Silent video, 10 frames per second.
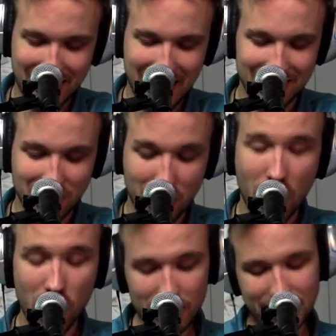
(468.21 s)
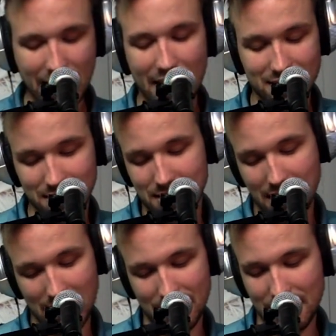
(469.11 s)
Yes. Hog Stats
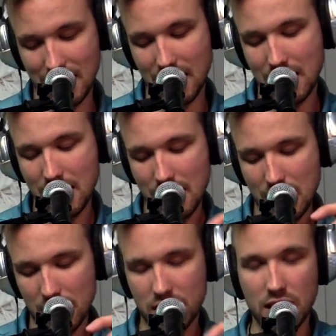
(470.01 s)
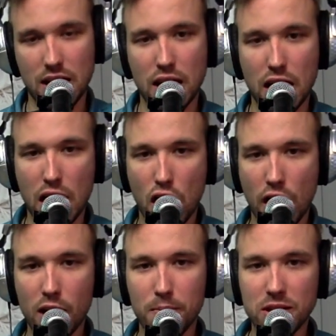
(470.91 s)
said that the
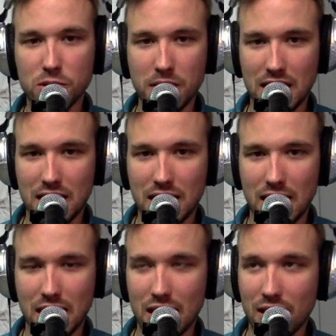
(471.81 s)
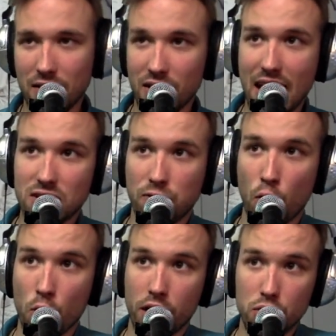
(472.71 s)
Eric Musselman, after the last
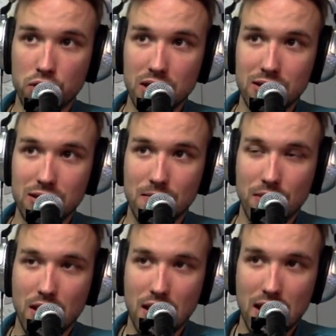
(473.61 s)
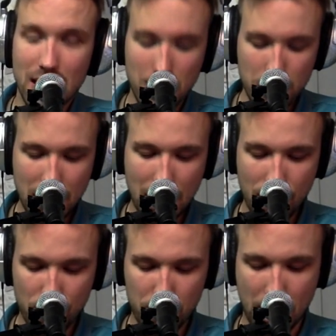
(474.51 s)
4 coaches, he beat
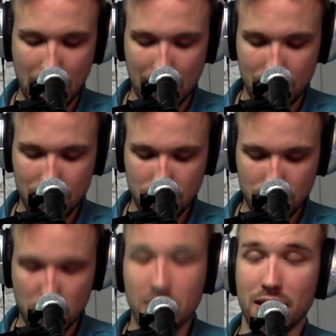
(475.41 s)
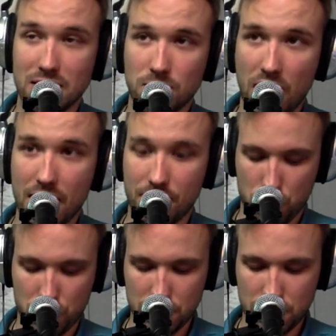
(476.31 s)
everybody. Pardon me, the last 5
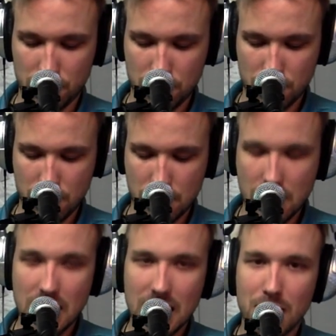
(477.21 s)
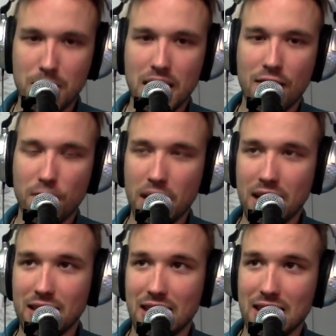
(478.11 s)
coaches. He beat
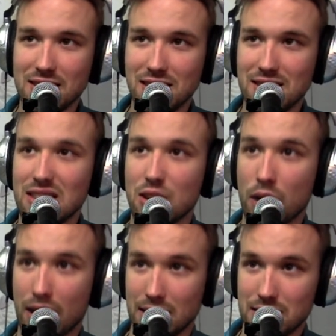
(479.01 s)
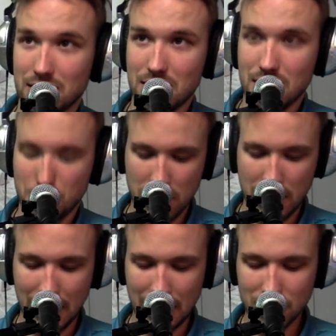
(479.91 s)
everybody in the SEC the quickest,
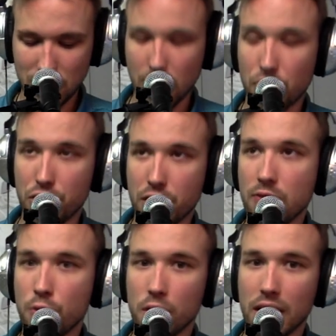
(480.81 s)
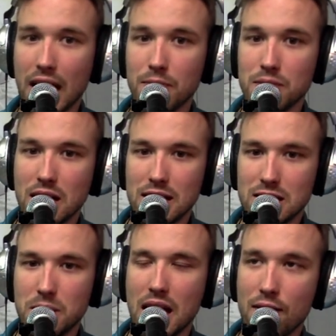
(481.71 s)
meaning it took him 34 games
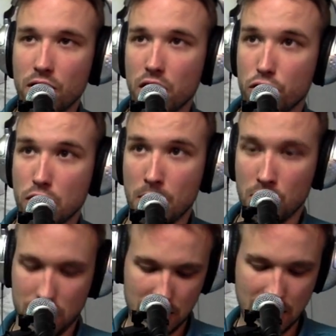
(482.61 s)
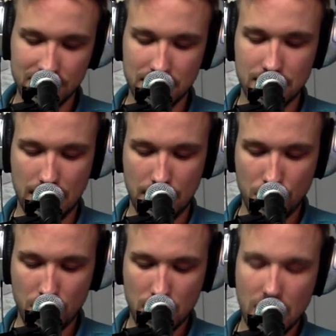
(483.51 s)
to beat every other opponent in the SEC.
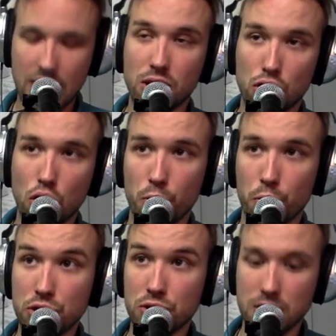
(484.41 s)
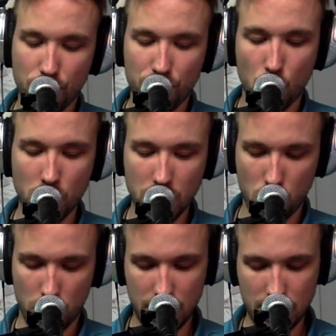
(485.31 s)
It took Nolan Richardson
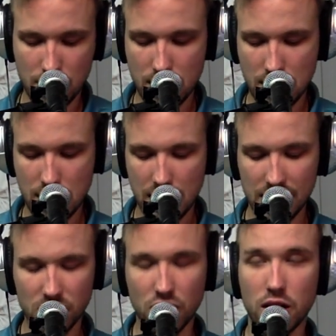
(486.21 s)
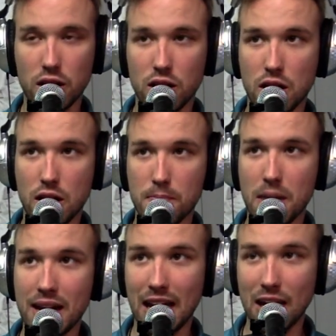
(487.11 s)
41. It took
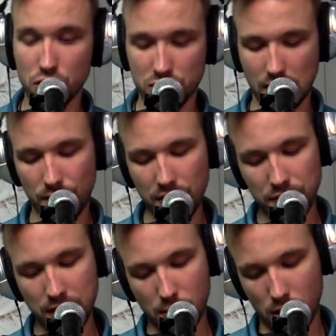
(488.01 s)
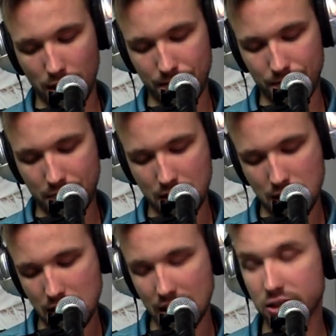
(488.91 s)
Mike Anderson 51.
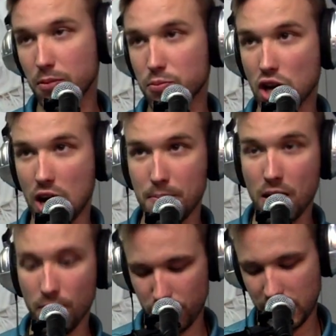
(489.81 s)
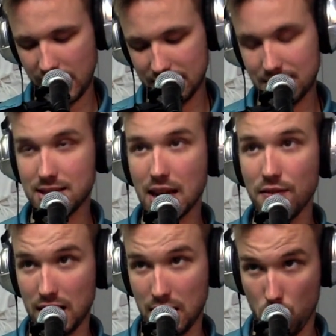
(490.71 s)
It took John Pelfrey
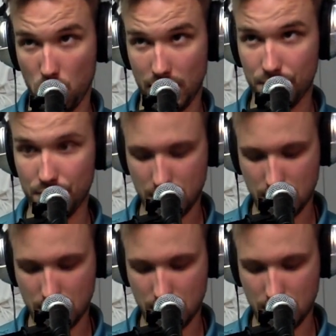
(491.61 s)
71.